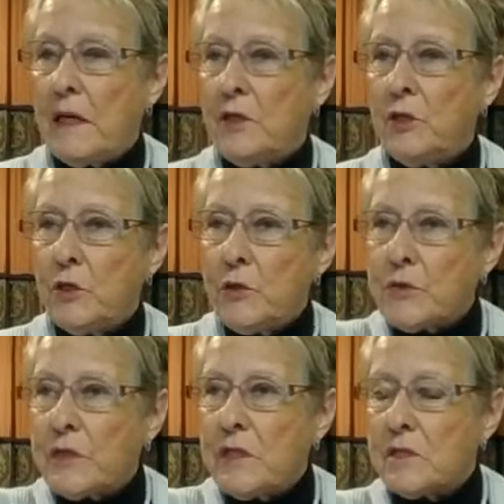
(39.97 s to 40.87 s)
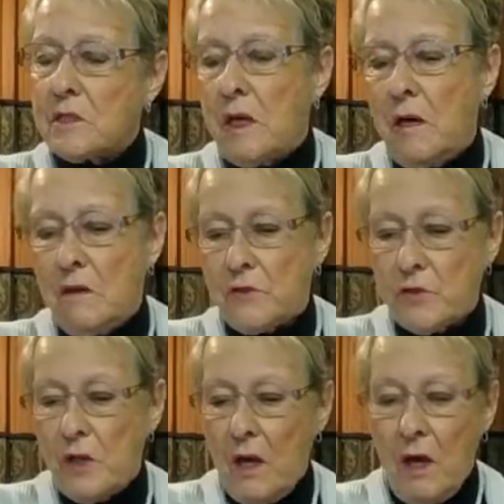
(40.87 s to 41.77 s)
he used this as
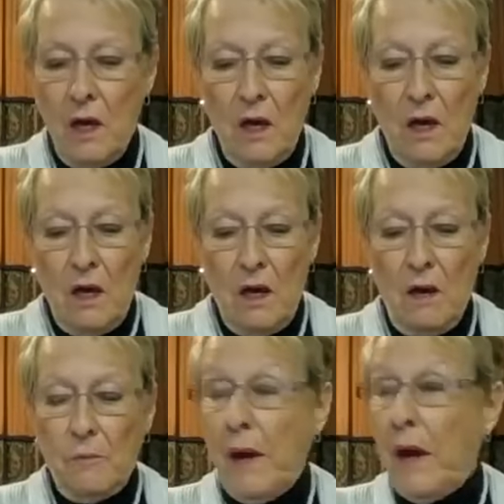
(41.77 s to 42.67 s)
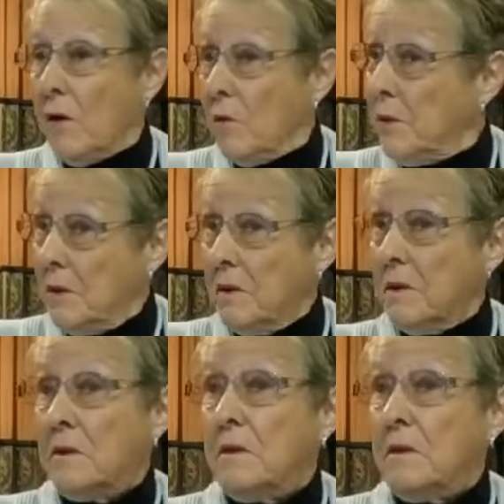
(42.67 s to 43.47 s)
a parable